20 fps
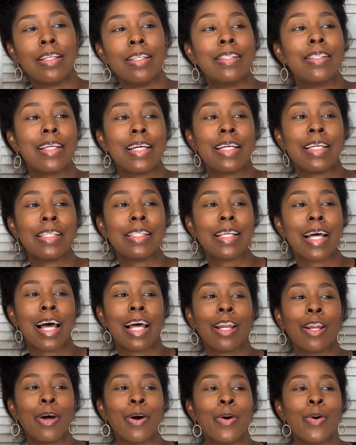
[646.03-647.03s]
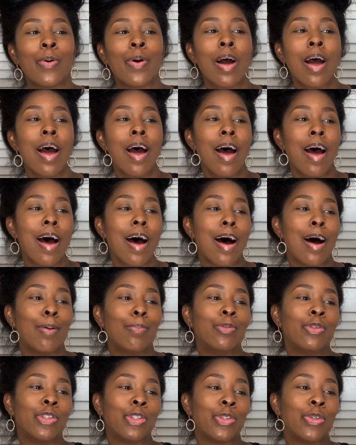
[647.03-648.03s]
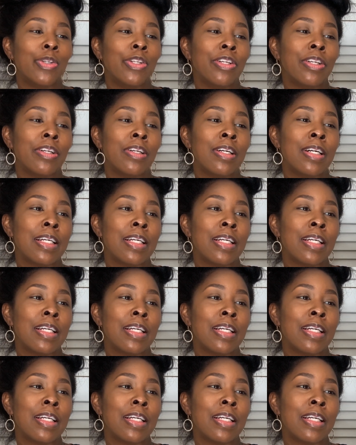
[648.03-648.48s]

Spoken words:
says hello, I'm junior,